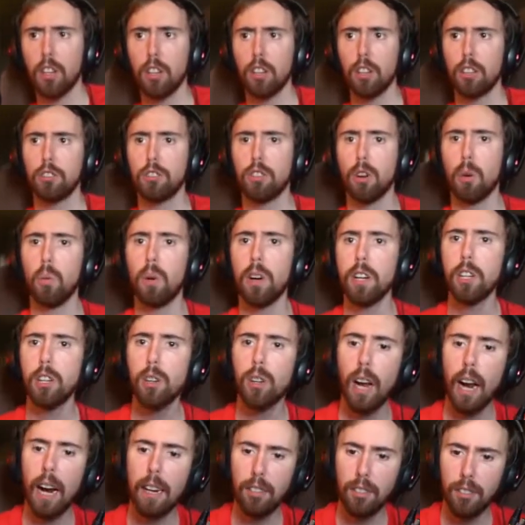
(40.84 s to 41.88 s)
what do you
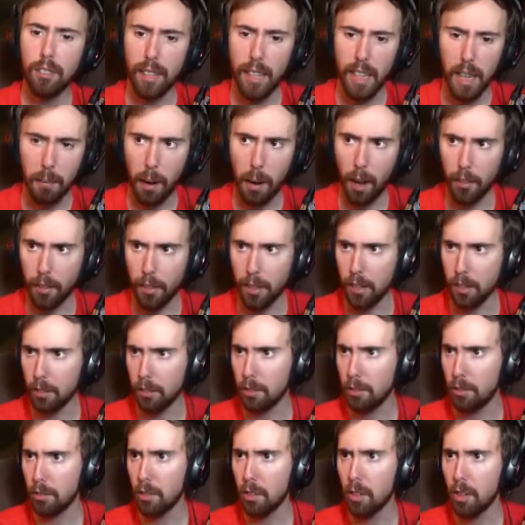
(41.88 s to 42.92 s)
guys think about
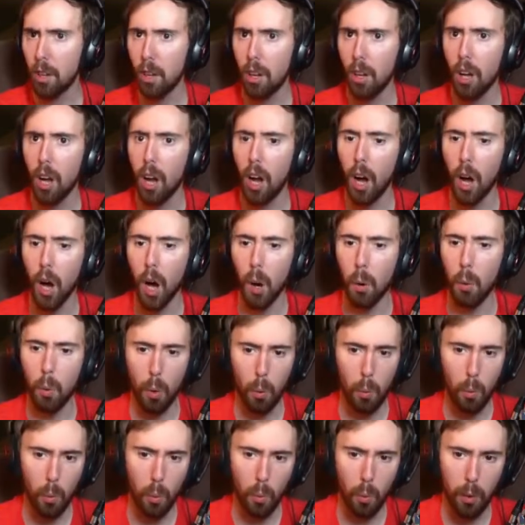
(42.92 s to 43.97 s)
this?
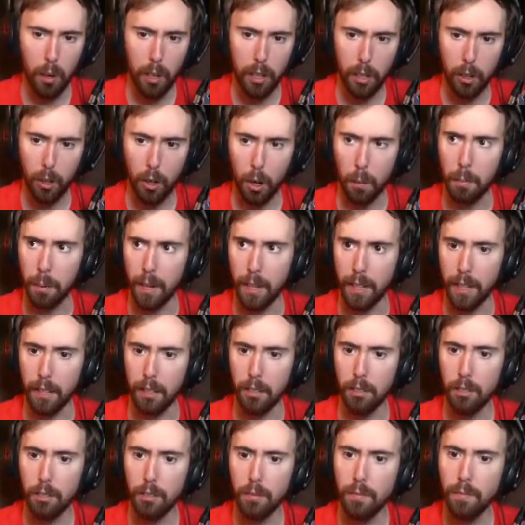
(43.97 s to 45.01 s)
What are your opinions?